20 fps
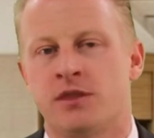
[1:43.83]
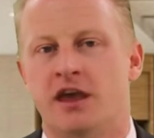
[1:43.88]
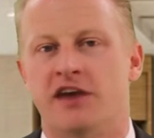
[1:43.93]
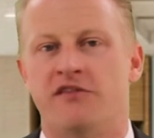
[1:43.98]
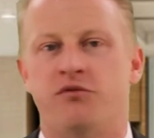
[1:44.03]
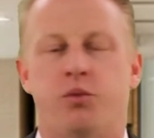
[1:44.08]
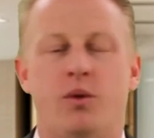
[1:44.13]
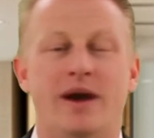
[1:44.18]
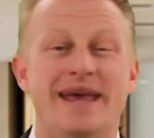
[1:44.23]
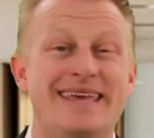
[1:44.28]

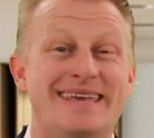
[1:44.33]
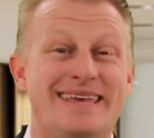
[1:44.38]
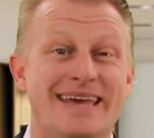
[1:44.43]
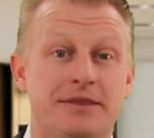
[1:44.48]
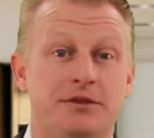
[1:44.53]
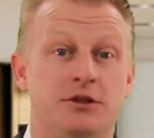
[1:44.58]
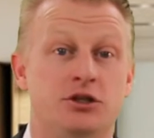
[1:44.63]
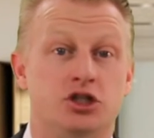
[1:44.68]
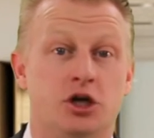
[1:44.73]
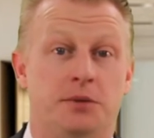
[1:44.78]
If we
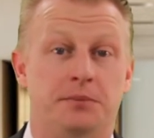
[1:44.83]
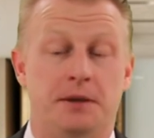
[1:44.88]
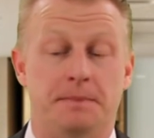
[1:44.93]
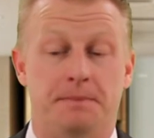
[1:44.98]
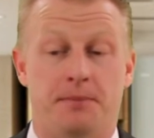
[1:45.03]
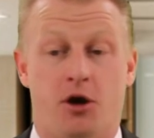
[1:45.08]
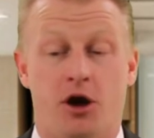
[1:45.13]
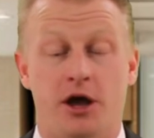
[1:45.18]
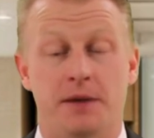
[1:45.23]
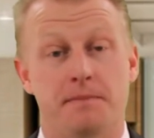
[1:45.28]
get the
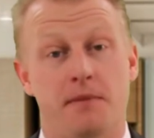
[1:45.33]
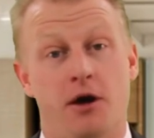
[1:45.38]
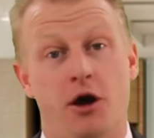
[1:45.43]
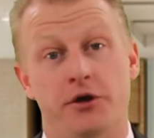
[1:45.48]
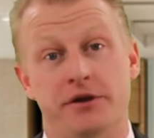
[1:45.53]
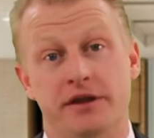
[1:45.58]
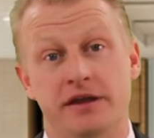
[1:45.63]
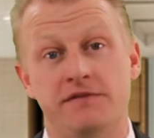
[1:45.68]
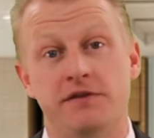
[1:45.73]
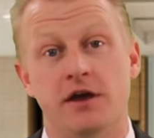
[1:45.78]
dominant buying
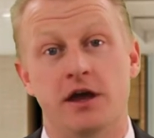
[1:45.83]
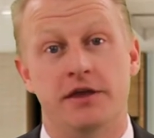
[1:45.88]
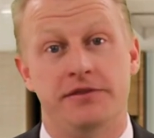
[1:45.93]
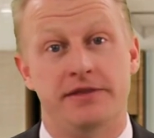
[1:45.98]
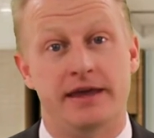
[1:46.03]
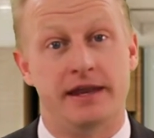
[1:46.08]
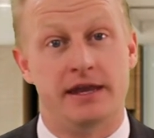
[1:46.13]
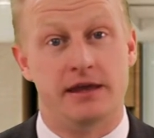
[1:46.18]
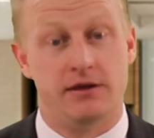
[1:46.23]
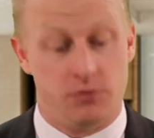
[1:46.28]
motive,
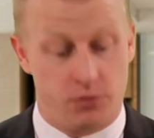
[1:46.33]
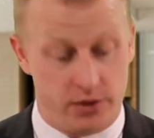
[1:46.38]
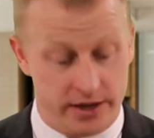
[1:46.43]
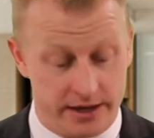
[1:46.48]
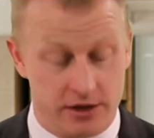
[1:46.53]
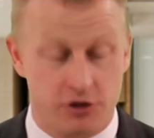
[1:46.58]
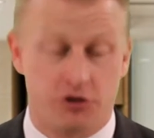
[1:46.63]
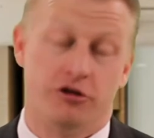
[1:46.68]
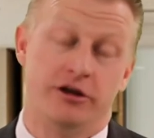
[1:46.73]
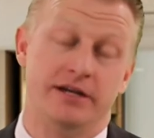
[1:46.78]
then it,
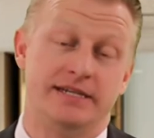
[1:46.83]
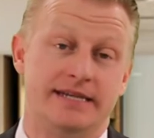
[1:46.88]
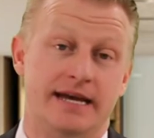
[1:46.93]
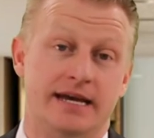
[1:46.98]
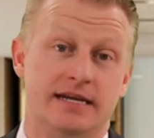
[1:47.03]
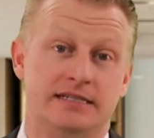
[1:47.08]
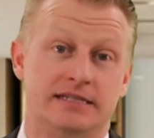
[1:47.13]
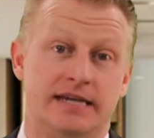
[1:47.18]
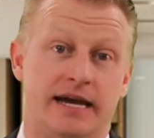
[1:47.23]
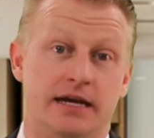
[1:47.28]
we increase
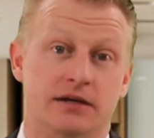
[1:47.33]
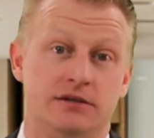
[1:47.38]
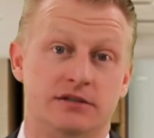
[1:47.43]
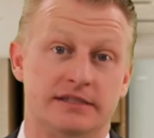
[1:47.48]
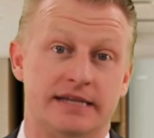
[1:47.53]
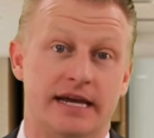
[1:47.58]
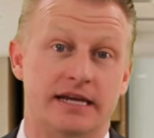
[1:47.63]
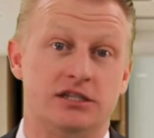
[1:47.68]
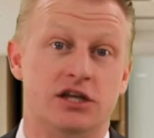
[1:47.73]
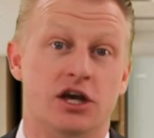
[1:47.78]
our
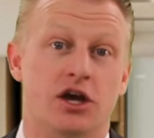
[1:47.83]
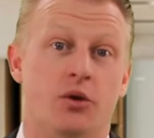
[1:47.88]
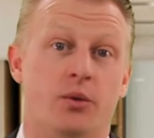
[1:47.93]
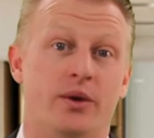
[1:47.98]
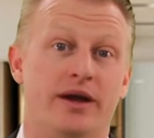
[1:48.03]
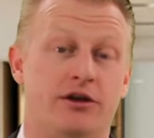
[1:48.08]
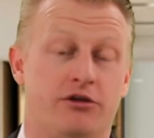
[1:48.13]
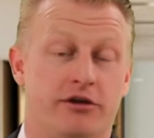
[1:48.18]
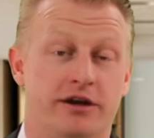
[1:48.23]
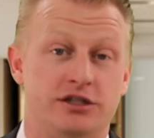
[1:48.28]
sales stats,
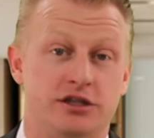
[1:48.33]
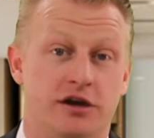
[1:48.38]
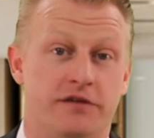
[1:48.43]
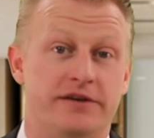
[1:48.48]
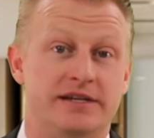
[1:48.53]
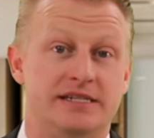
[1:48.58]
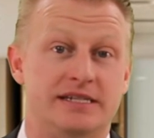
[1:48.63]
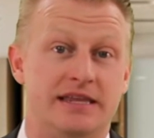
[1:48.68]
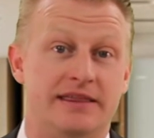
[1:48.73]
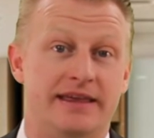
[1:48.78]
we increase
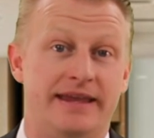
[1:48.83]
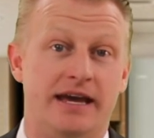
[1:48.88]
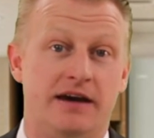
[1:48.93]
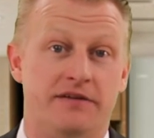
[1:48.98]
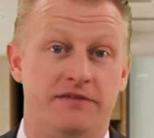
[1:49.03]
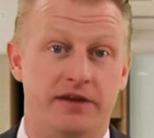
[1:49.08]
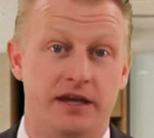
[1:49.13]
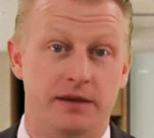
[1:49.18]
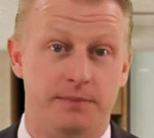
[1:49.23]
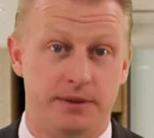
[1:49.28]
obviously then
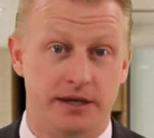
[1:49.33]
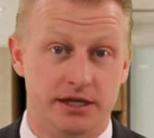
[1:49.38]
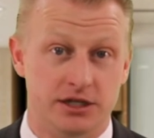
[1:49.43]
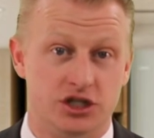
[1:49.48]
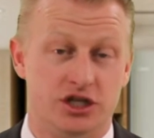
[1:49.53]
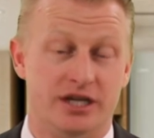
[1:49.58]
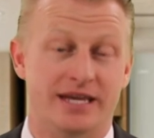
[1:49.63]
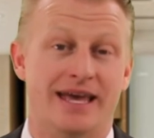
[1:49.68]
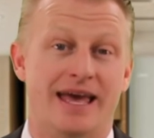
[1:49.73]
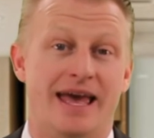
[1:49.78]
our
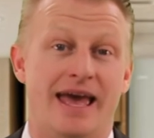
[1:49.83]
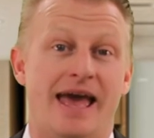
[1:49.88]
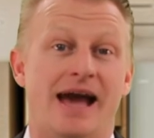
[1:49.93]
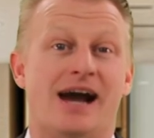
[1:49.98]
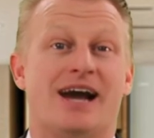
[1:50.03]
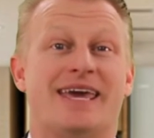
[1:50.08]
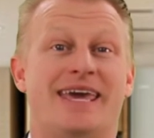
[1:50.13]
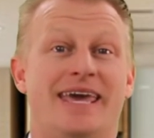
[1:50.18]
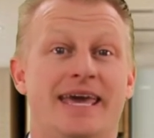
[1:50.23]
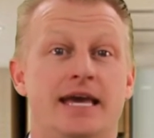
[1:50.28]
VPG,
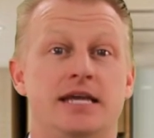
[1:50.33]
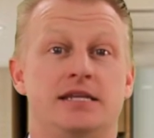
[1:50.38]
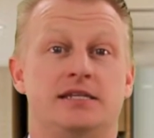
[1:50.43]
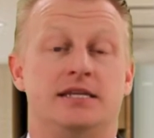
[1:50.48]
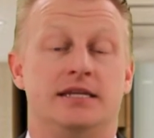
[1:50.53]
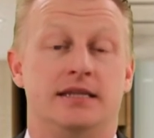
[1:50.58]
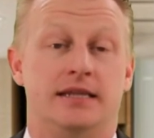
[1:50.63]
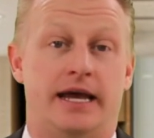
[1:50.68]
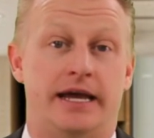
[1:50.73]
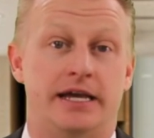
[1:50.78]
our
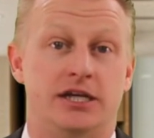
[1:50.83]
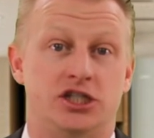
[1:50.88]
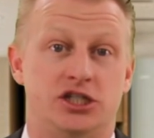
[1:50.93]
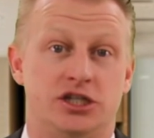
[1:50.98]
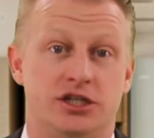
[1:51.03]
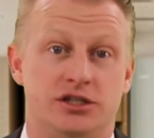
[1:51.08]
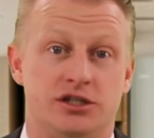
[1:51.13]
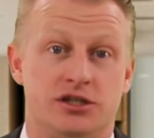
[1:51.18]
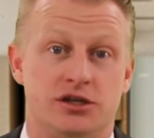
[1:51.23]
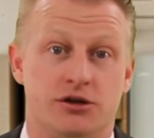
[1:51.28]

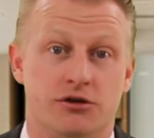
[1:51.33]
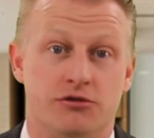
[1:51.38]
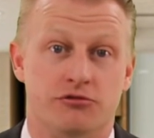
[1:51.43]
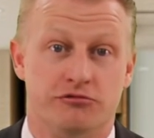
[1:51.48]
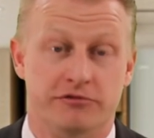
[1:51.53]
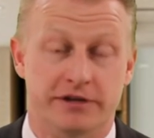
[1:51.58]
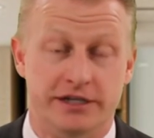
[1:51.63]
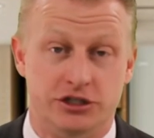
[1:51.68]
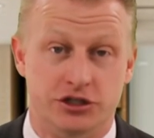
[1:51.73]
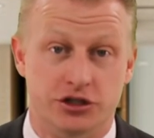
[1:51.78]
cancellations
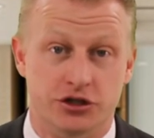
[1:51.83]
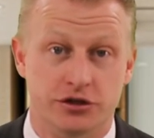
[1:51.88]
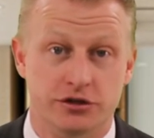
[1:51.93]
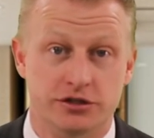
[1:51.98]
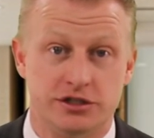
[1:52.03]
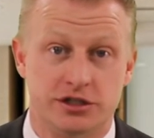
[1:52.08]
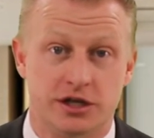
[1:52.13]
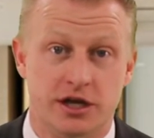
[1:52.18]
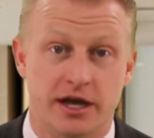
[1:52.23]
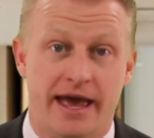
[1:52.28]

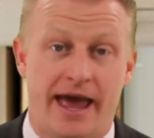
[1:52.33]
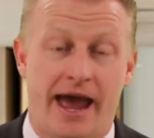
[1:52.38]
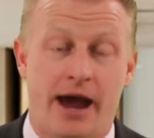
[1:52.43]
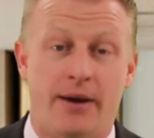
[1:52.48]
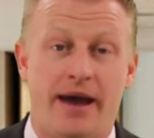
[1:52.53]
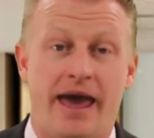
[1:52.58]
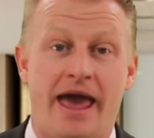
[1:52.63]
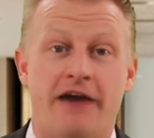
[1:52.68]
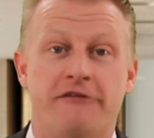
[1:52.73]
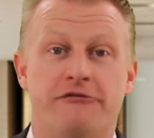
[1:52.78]
reduce,
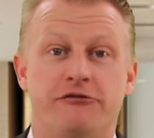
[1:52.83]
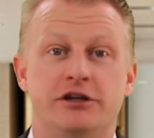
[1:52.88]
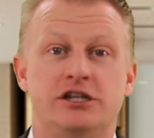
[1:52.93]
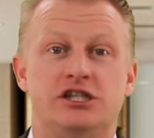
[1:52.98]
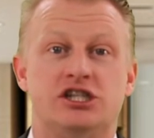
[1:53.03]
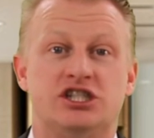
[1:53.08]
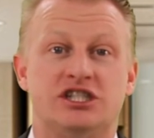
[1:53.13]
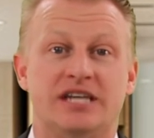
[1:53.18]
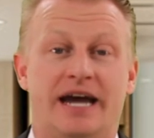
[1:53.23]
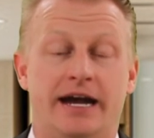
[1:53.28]
our average
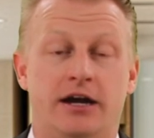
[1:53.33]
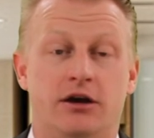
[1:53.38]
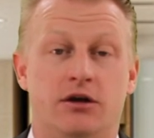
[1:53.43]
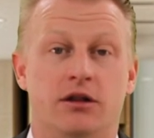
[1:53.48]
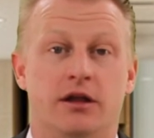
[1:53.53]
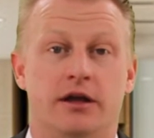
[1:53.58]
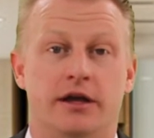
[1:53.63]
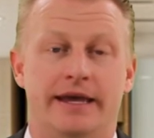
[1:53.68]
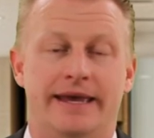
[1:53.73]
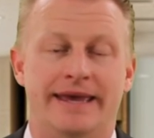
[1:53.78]

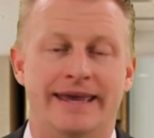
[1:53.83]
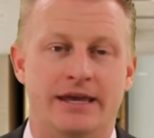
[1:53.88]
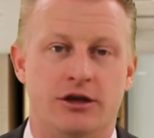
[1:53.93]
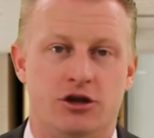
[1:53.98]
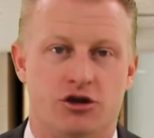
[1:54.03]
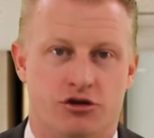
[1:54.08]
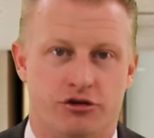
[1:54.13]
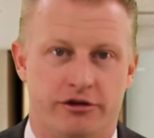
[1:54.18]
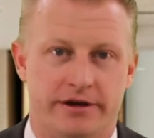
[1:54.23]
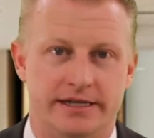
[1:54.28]
sale
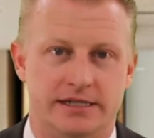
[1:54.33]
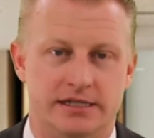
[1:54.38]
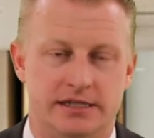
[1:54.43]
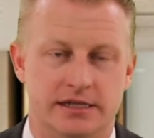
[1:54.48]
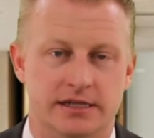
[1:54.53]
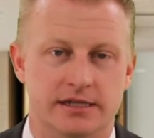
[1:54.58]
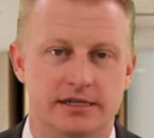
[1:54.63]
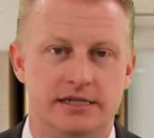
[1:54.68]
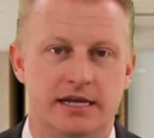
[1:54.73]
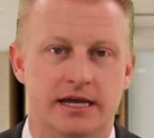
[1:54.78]

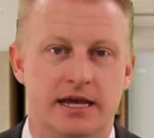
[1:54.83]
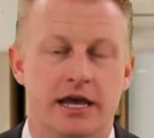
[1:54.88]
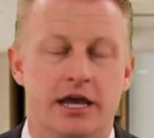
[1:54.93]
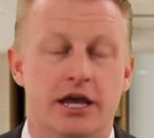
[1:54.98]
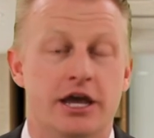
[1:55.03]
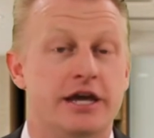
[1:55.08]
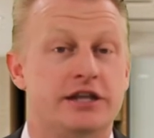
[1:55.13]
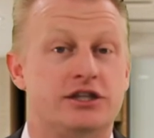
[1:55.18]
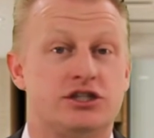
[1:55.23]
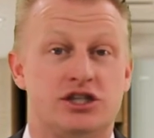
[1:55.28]
increases
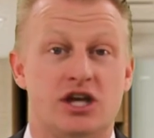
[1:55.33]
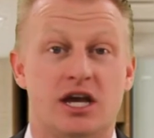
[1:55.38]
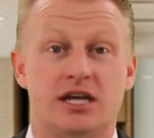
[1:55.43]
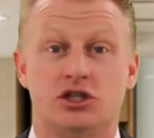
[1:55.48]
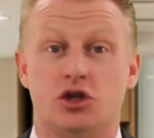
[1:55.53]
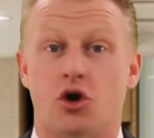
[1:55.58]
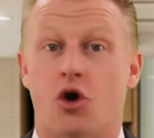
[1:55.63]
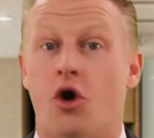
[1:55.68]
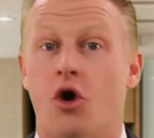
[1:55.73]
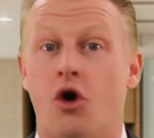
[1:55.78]
it
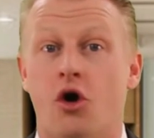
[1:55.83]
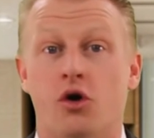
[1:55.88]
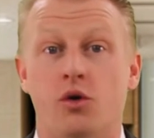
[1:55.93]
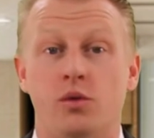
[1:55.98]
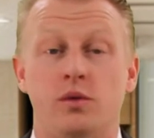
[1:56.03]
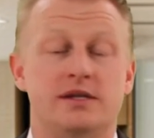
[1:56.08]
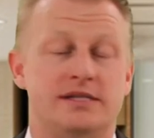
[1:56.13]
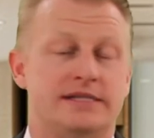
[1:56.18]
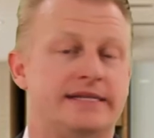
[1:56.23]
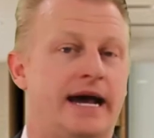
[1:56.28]
just
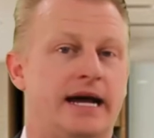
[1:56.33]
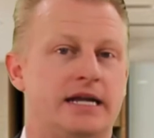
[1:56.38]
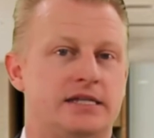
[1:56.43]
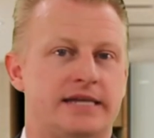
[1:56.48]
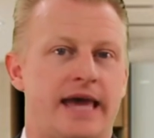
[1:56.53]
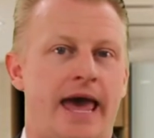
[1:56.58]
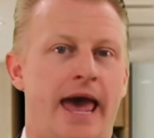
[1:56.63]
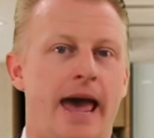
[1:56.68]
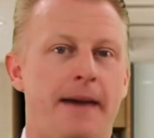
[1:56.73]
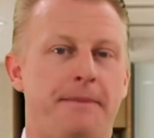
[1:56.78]
all
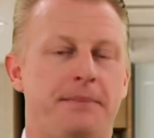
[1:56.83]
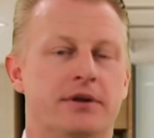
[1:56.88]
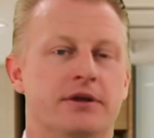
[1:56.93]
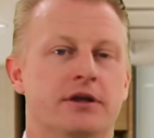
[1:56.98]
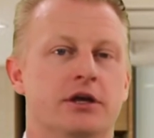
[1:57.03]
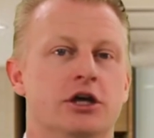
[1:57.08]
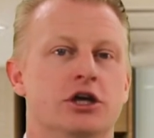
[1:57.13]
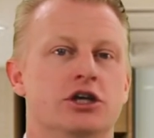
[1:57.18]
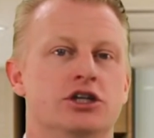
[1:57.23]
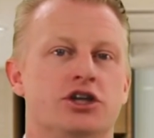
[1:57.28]
starts to happen.